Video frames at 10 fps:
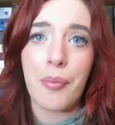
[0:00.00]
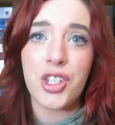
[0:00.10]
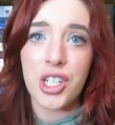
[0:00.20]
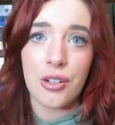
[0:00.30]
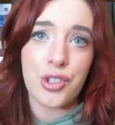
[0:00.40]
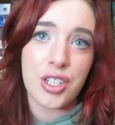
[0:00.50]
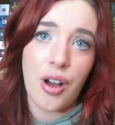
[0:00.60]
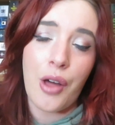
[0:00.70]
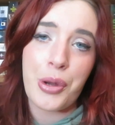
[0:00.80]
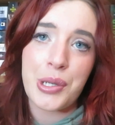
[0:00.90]
children's
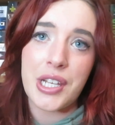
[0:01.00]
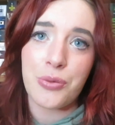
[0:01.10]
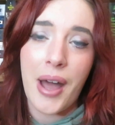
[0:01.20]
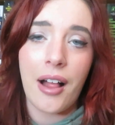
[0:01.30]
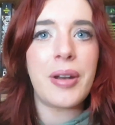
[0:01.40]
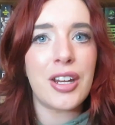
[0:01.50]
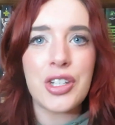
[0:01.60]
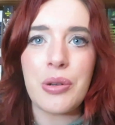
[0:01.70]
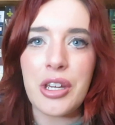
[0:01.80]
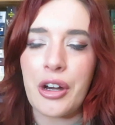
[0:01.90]
authors as well, like
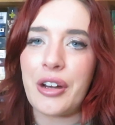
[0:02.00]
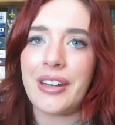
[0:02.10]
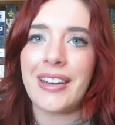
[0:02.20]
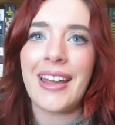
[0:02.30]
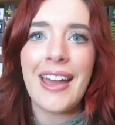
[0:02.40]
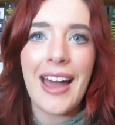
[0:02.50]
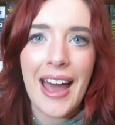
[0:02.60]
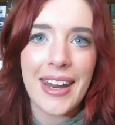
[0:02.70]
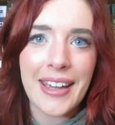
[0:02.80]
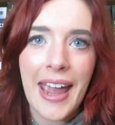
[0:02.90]
Judy Curtin,
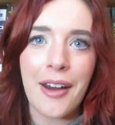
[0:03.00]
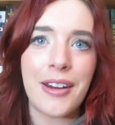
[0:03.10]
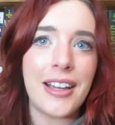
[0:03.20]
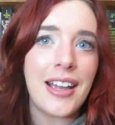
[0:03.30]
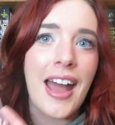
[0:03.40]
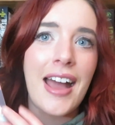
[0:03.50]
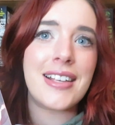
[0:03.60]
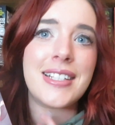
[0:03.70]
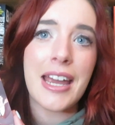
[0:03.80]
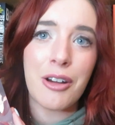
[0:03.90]
Anna Carey,
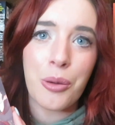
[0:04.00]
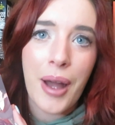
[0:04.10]
Sarah